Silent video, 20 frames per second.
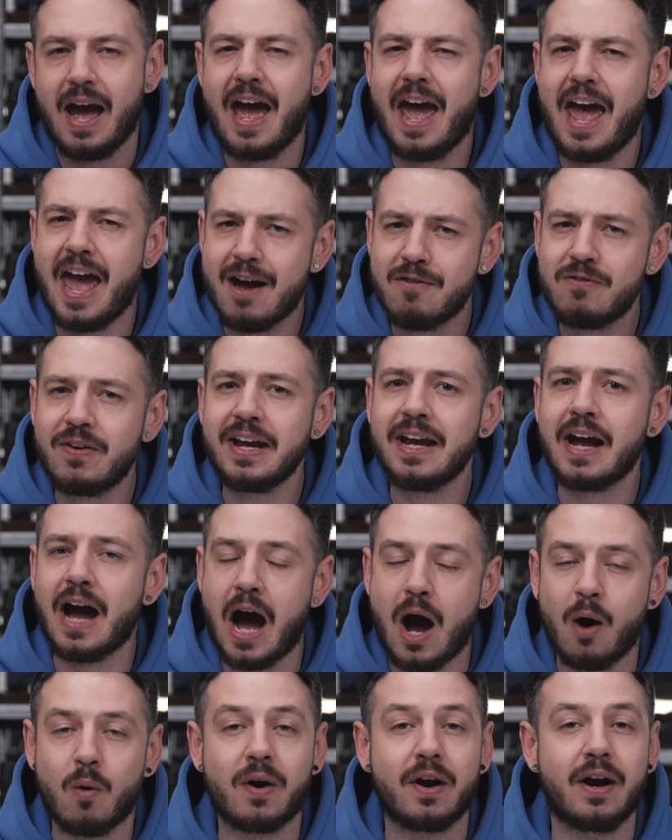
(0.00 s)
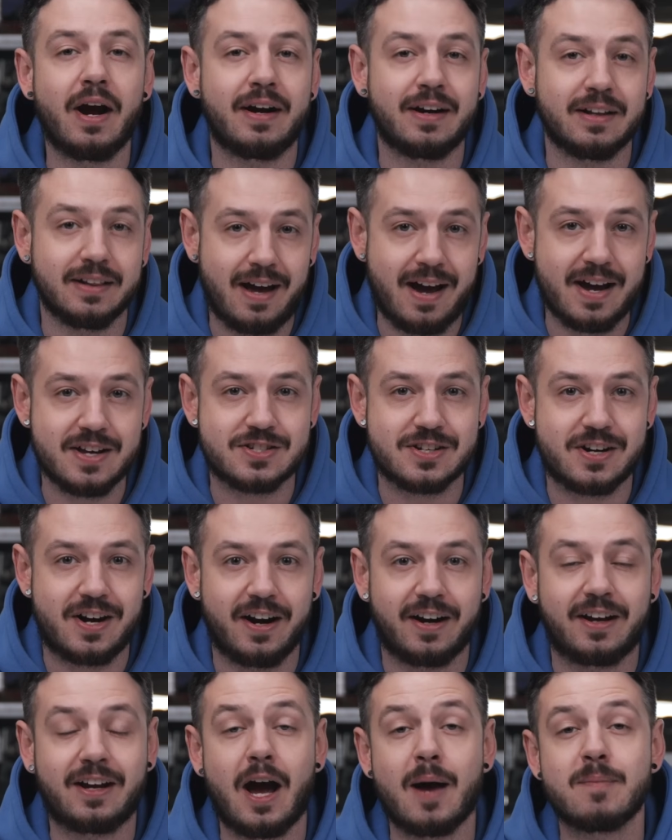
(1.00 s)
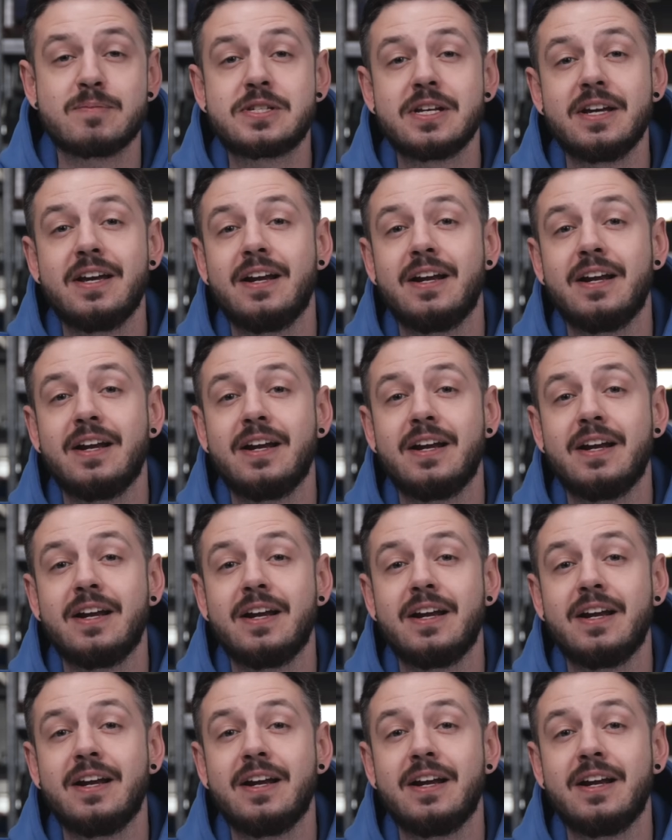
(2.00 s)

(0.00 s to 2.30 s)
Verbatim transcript: Every hour analyzer comes